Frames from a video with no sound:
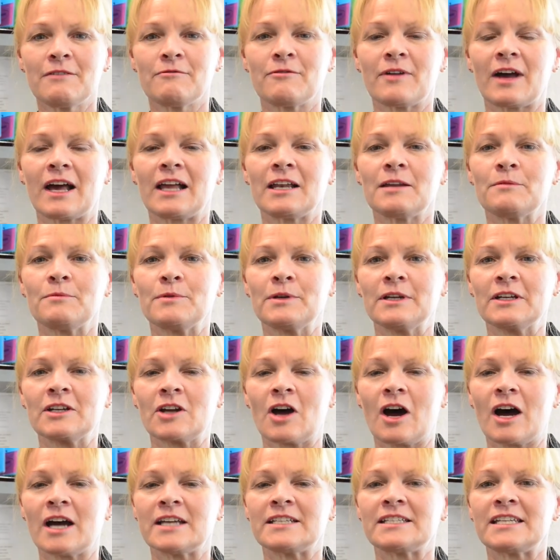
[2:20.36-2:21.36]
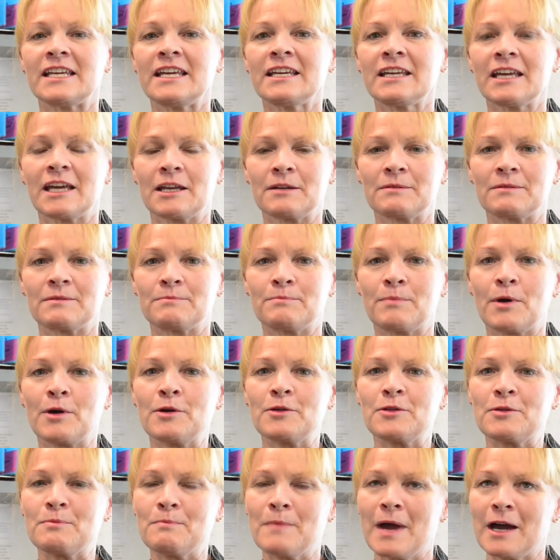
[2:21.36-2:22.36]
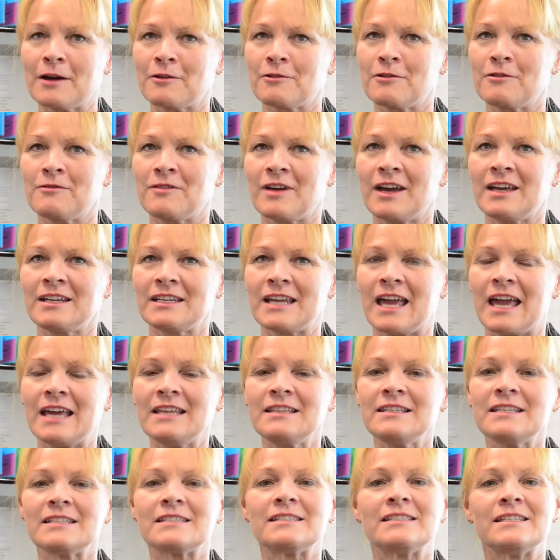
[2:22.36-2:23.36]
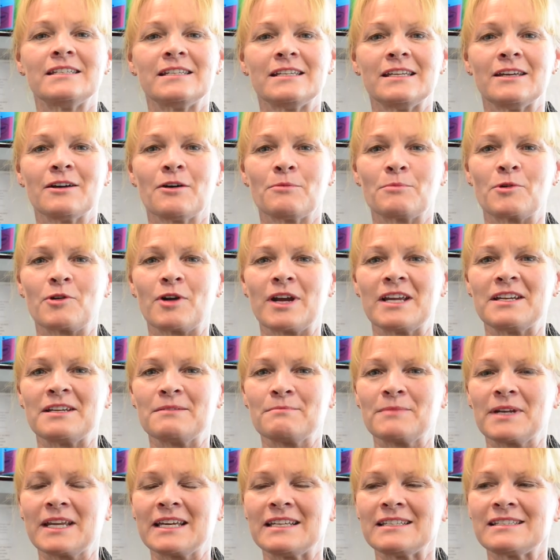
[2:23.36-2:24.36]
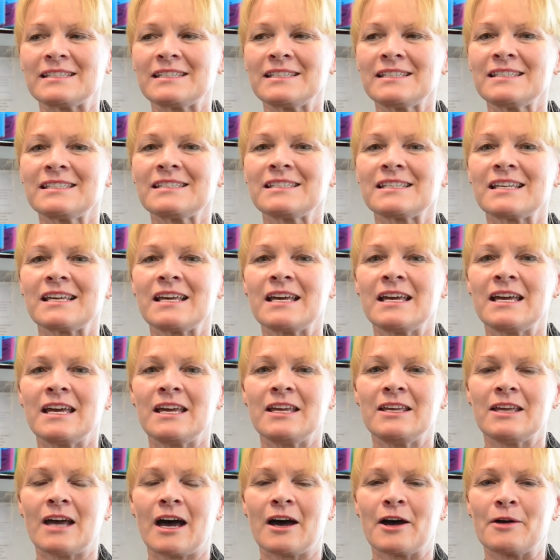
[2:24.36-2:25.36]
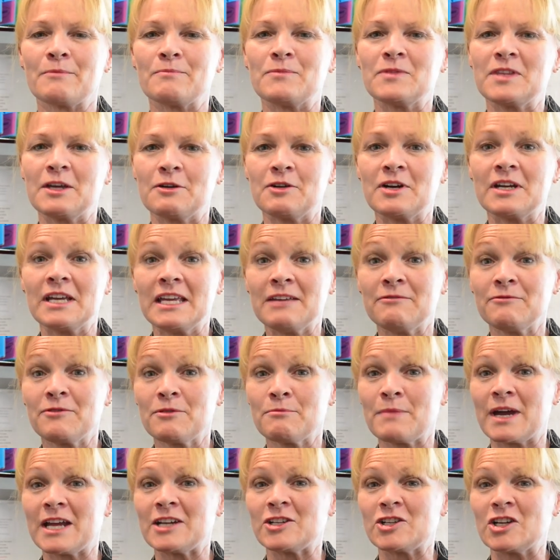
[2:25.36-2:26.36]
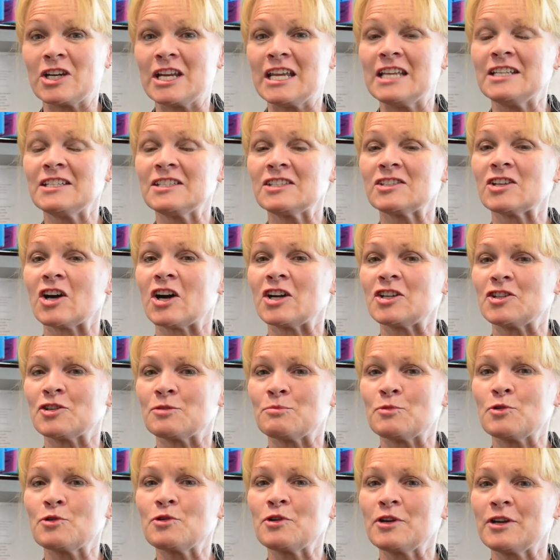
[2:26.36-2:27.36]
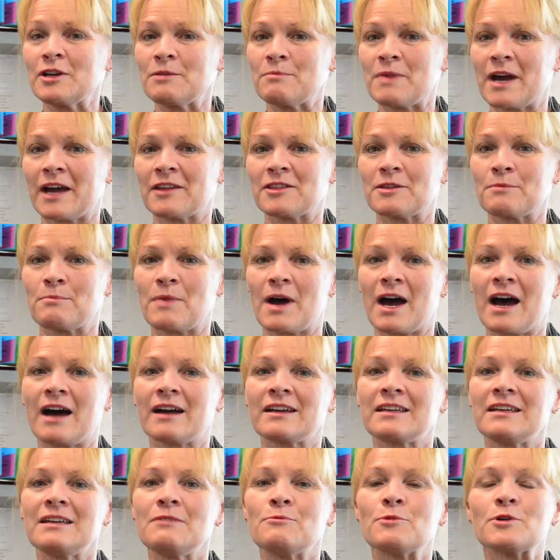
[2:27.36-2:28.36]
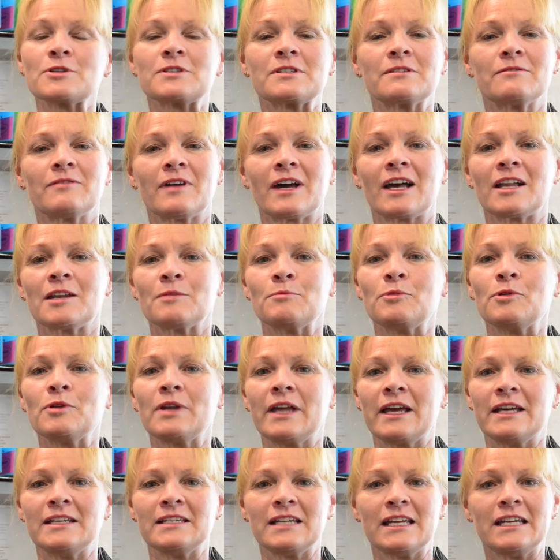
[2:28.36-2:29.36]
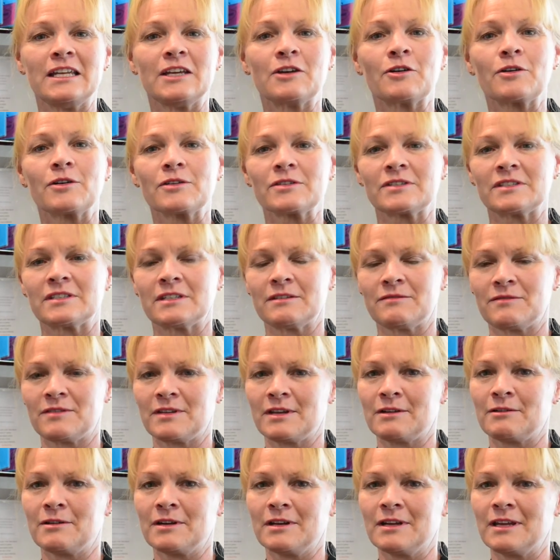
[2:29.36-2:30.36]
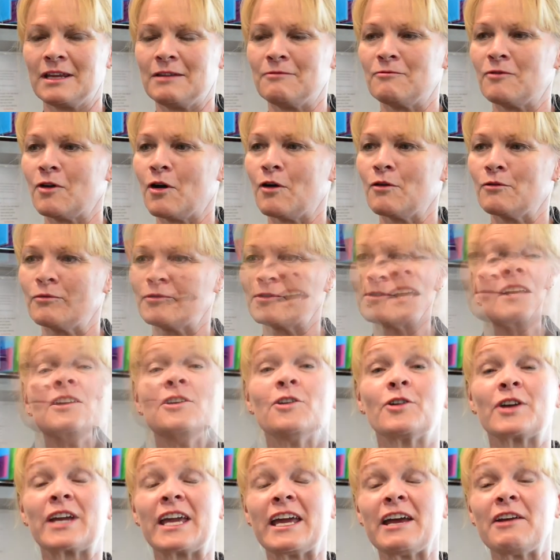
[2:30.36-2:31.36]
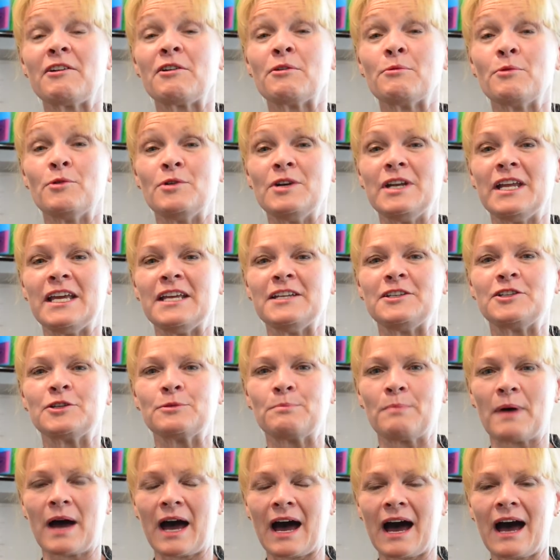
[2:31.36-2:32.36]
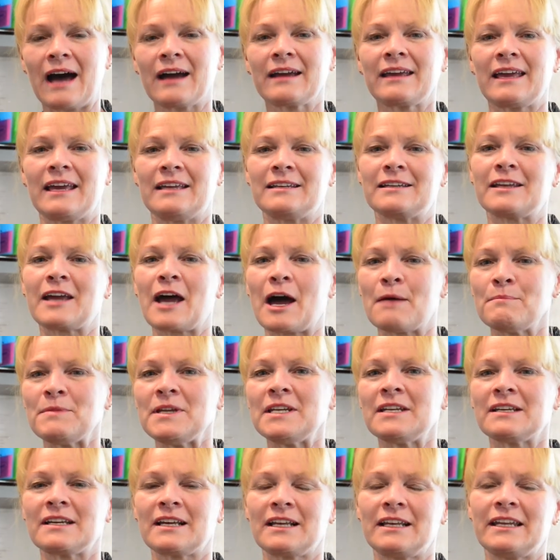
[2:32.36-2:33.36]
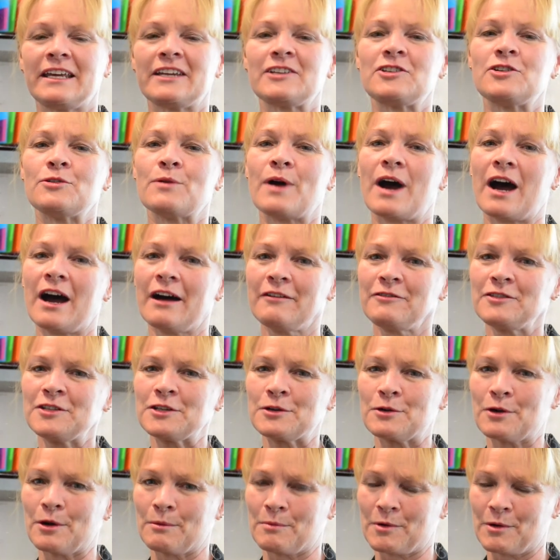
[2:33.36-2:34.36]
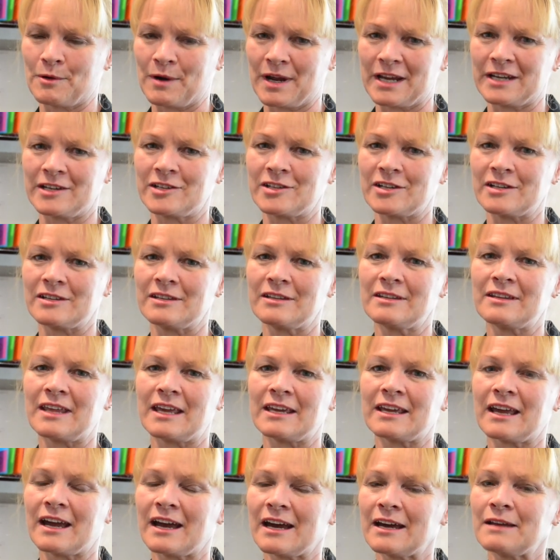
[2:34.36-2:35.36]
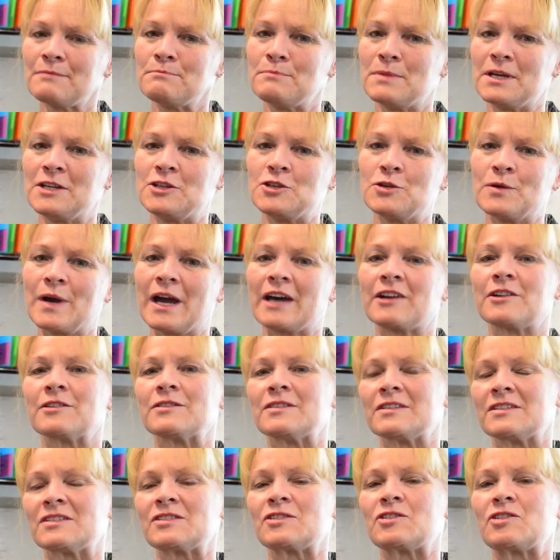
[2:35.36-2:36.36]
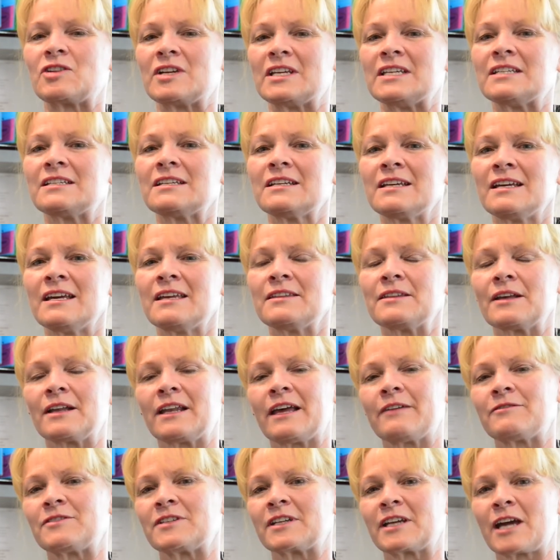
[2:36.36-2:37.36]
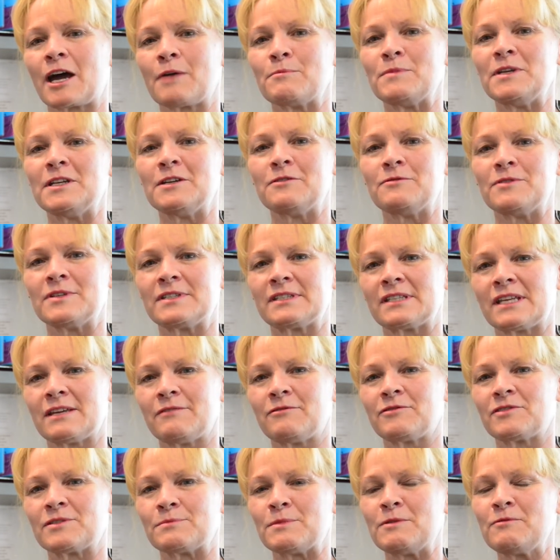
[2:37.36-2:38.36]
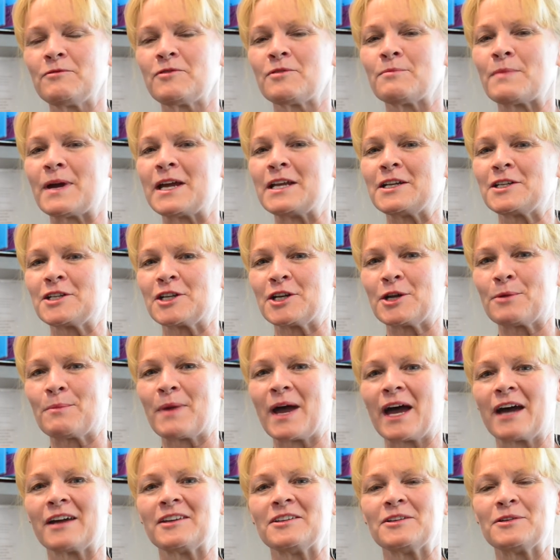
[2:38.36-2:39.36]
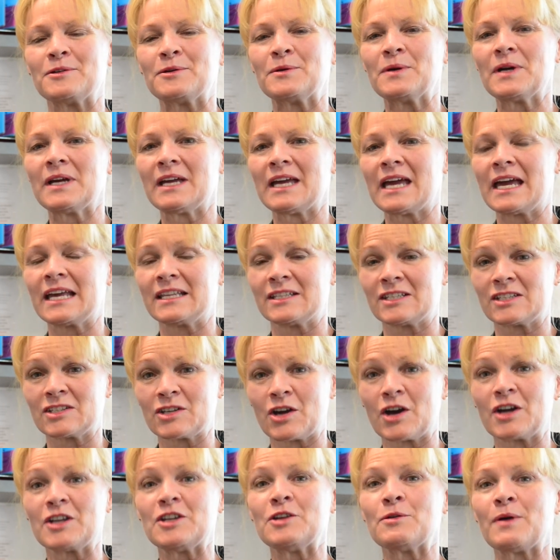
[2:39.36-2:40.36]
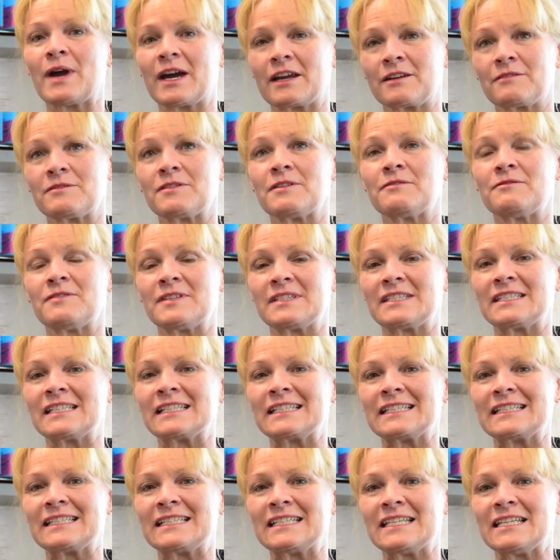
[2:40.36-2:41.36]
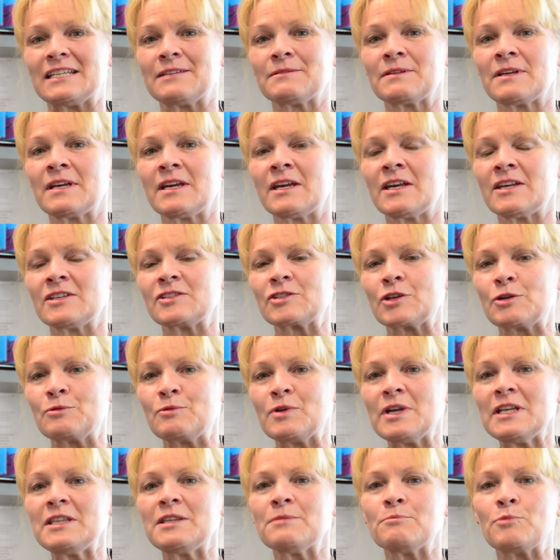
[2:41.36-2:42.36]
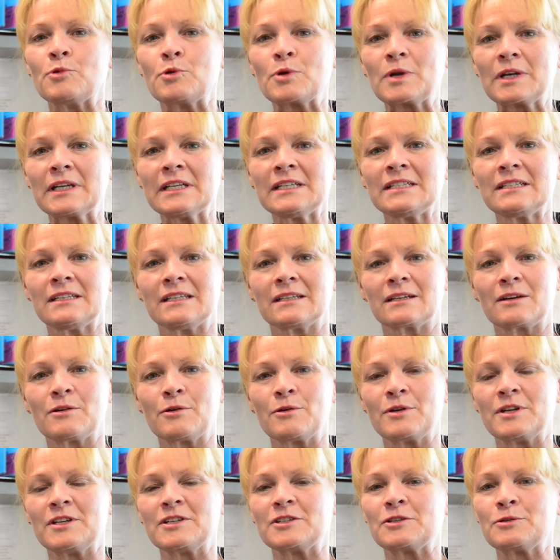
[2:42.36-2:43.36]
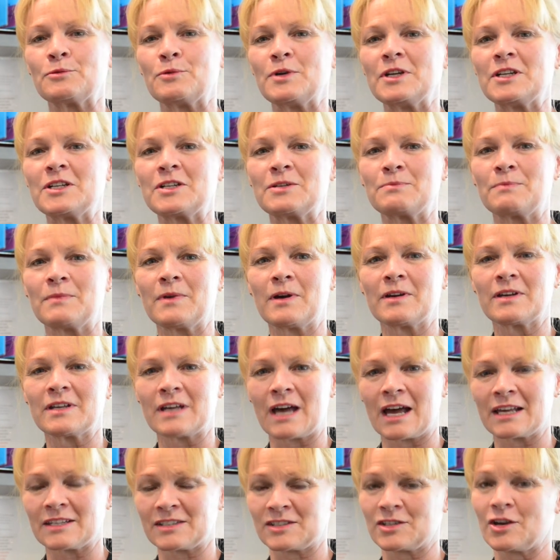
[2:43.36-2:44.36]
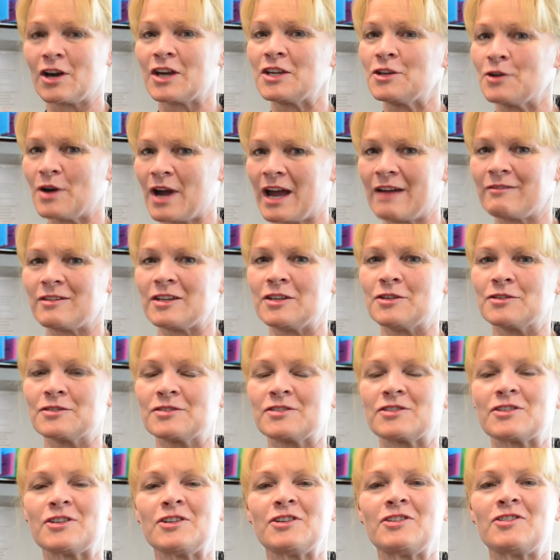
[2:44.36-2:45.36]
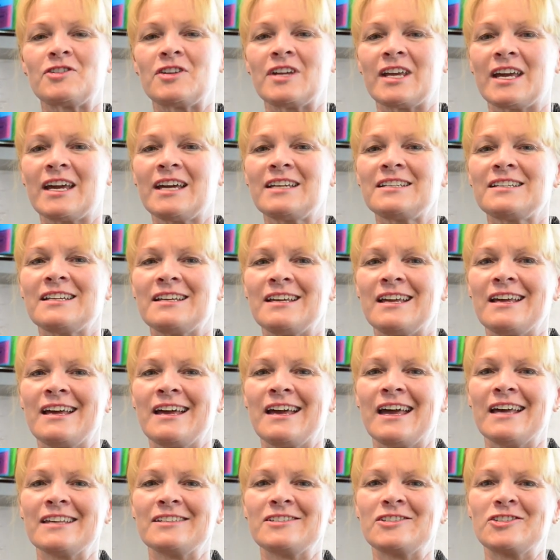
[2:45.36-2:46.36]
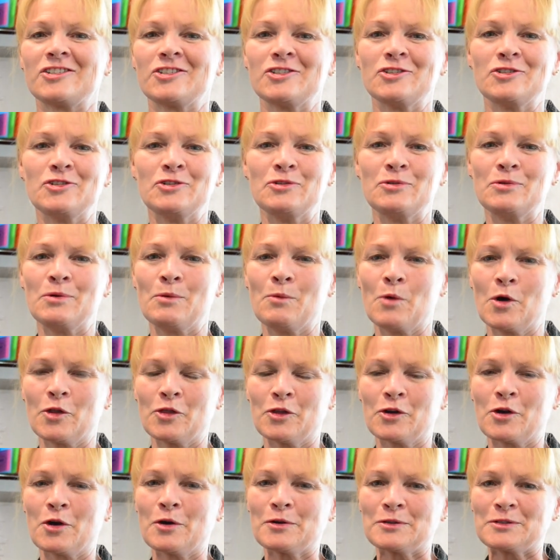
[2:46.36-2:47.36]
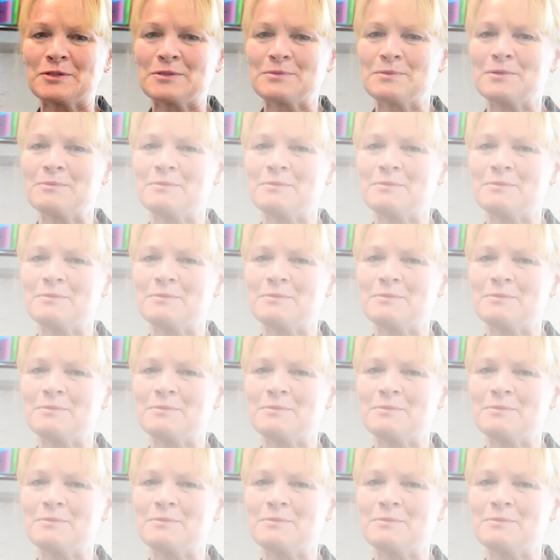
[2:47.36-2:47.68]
available at iTech at both Mount Gravatt and the city operating places. There are information inside your booklet about the parking, what's available and any costs if they're involved. Your carer will need to park and come in and collect you after your operation. They can't meet you out on the street. They'll have to come in and receive some information about you and sign you out of the facility. So read the booklet according to which site you're having your surgery at as to what the costs will